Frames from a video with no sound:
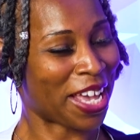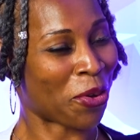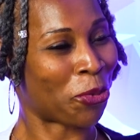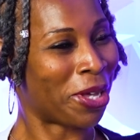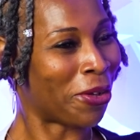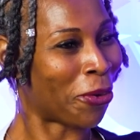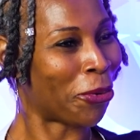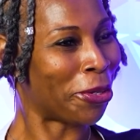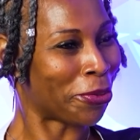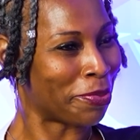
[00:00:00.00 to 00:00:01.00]
like a
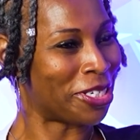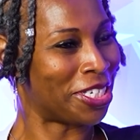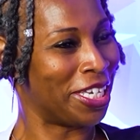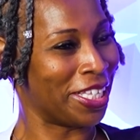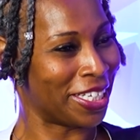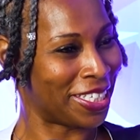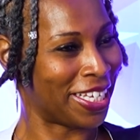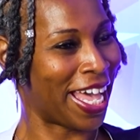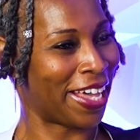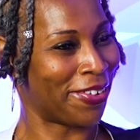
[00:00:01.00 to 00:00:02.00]
well-oiled machine that you
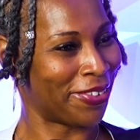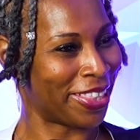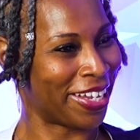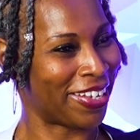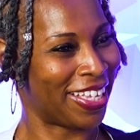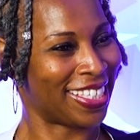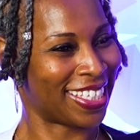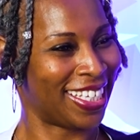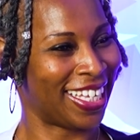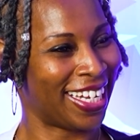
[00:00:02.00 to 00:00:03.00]
got going there. That's
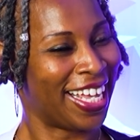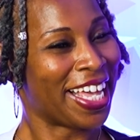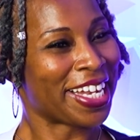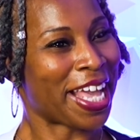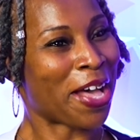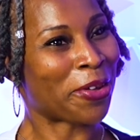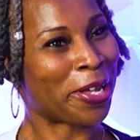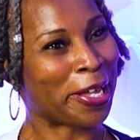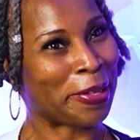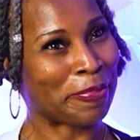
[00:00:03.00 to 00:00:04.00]
good. Now,
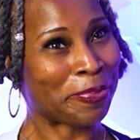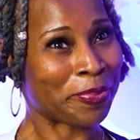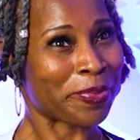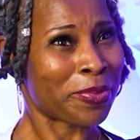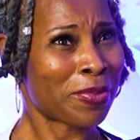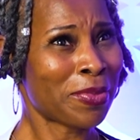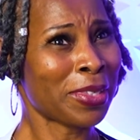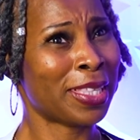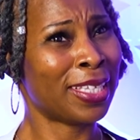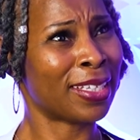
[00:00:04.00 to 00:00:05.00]

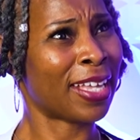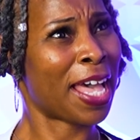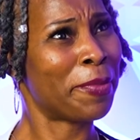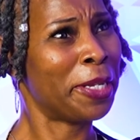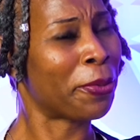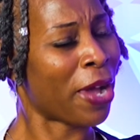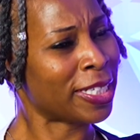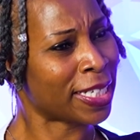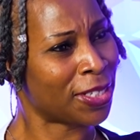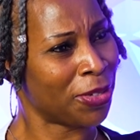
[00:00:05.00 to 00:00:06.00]
how many
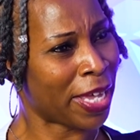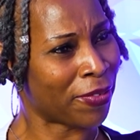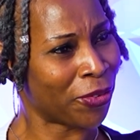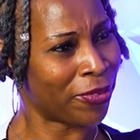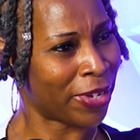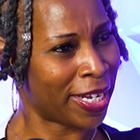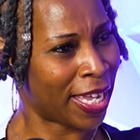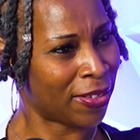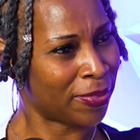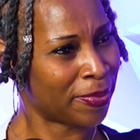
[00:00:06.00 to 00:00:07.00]
projects do you have going right
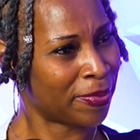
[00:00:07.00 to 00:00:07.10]
now?